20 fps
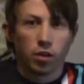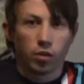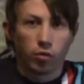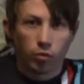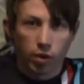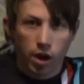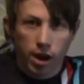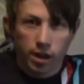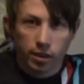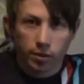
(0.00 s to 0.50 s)

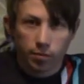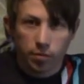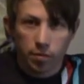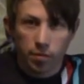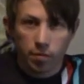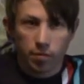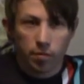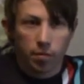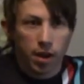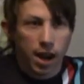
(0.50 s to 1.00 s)
Ranked
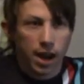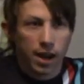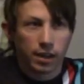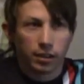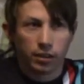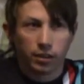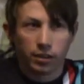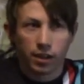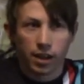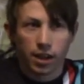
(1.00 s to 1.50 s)

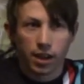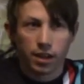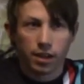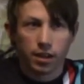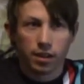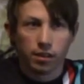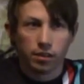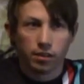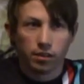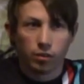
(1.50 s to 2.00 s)
match
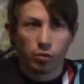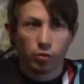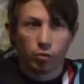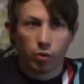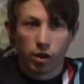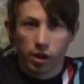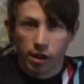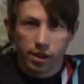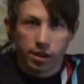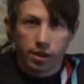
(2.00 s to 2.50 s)
is
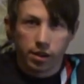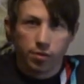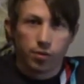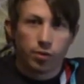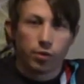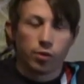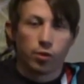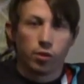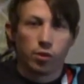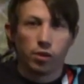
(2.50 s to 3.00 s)
really
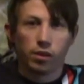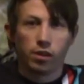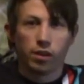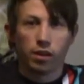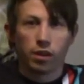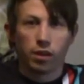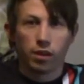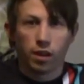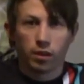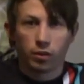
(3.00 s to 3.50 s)
difficult.
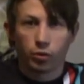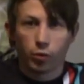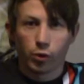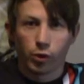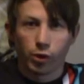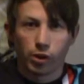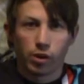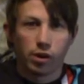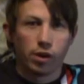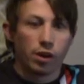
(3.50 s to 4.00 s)
That's
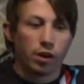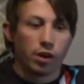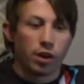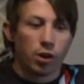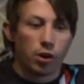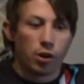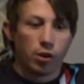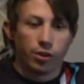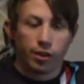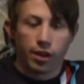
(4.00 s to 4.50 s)
where
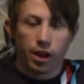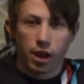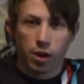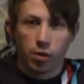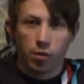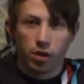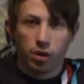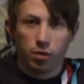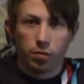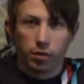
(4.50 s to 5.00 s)
all the
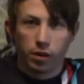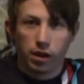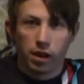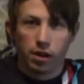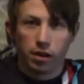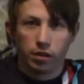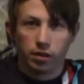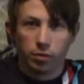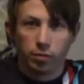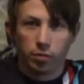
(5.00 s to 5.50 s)
A1
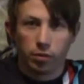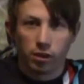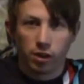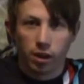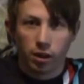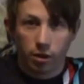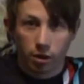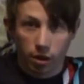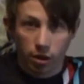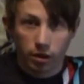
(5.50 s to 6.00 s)
players pull
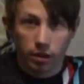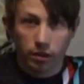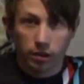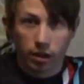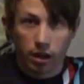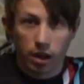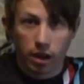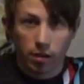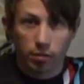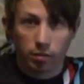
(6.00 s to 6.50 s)
out all the
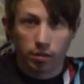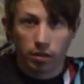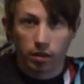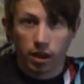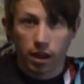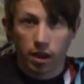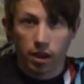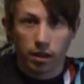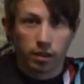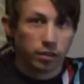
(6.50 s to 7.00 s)
stops,
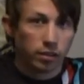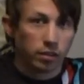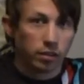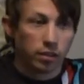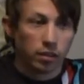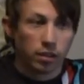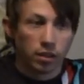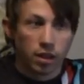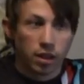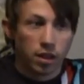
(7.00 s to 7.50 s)
and it's
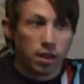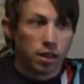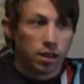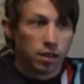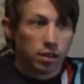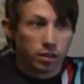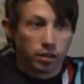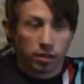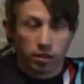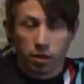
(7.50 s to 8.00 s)

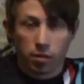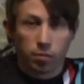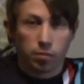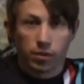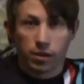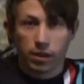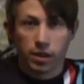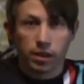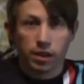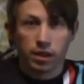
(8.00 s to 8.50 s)

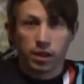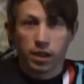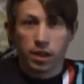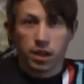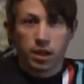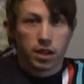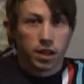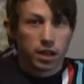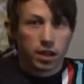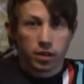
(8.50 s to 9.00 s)
simply
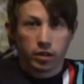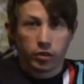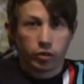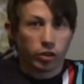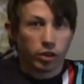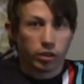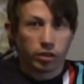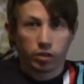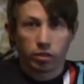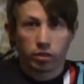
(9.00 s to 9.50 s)

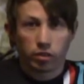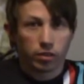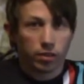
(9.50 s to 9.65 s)
just